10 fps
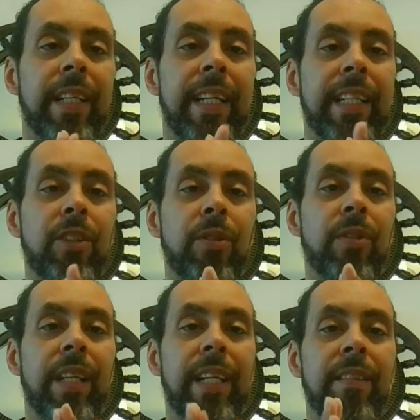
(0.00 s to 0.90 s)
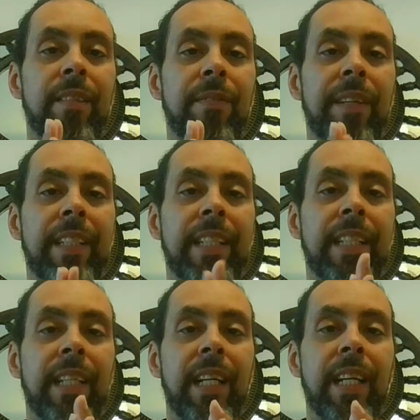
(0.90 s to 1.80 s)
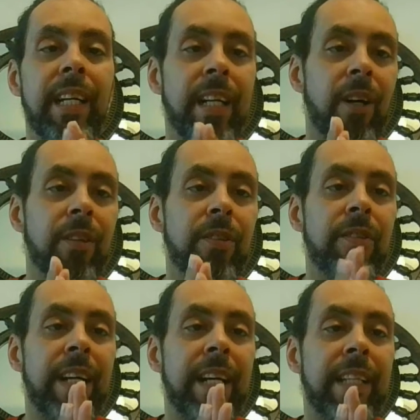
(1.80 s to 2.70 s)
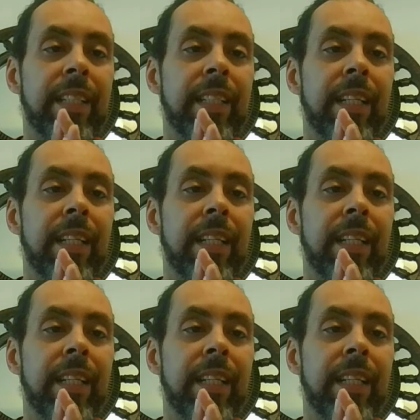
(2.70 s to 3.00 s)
an issue that is affecting our society,